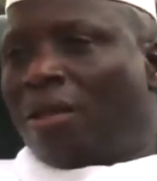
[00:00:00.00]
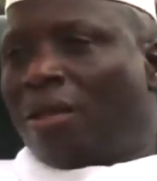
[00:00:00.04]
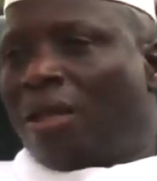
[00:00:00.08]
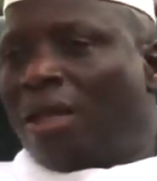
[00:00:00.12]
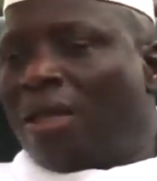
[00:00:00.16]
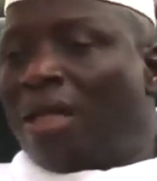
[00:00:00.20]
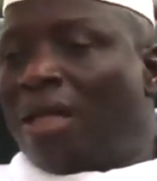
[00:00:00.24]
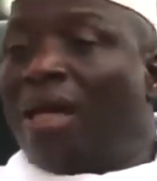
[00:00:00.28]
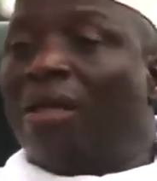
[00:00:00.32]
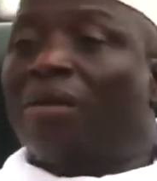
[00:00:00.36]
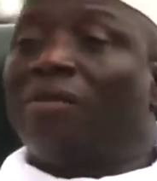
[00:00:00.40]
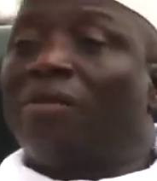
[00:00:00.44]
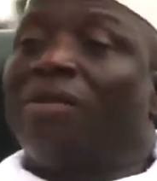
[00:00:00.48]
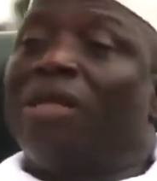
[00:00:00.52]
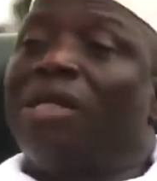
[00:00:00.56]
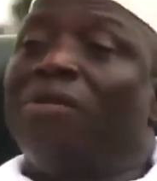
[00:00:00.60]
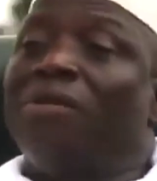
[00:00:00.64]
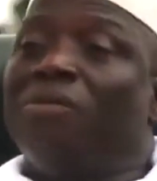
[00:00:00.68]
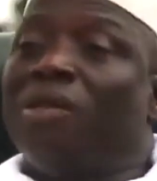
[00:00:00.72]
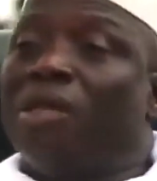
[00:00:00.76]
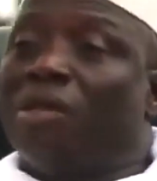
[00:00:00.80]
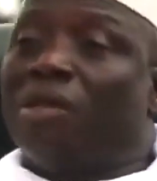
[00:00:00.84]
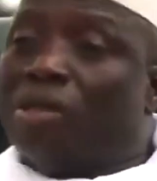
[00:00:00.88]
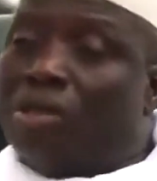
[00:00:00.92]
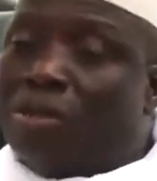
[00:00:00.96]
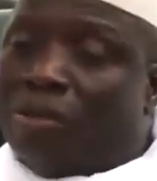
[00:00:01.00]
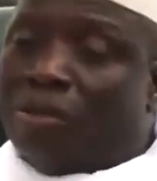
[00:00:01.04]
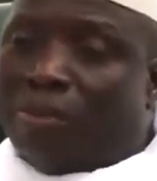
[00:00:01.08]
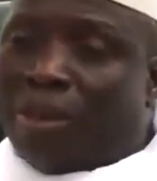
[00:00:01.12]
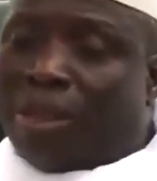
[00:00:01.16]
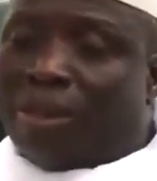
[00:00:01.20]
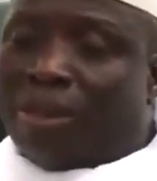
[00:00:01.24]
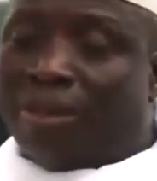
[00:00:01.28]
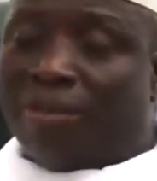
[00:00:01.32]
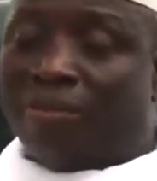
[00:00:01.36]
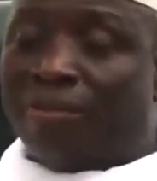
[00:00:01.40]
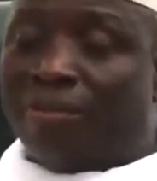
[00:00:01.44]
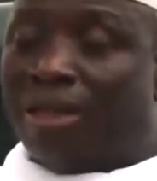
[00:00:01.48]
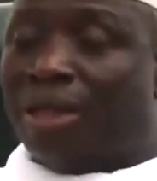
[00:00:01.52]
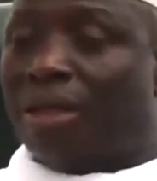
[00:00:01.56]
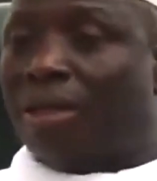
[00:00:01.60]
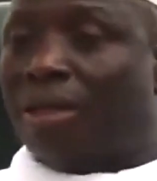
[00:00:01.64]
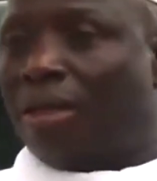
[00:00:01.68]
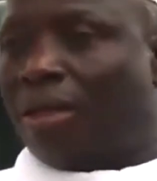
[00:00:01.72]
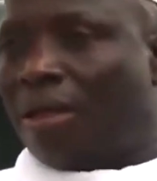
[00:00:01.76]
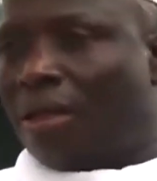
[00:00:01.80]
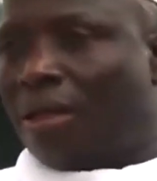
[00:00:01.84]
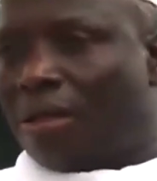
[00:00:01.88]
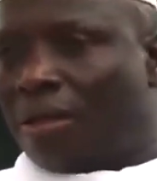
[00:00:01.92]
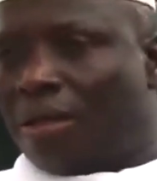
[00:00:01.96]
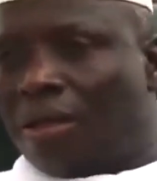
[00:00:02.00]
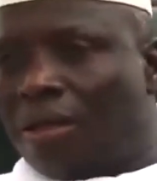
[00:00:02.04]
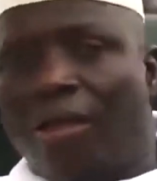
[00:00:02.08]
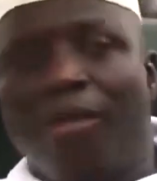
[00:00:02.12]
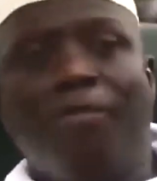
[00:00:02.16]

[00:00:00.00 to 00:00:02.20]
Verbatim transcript: And I, let me also make it very clear.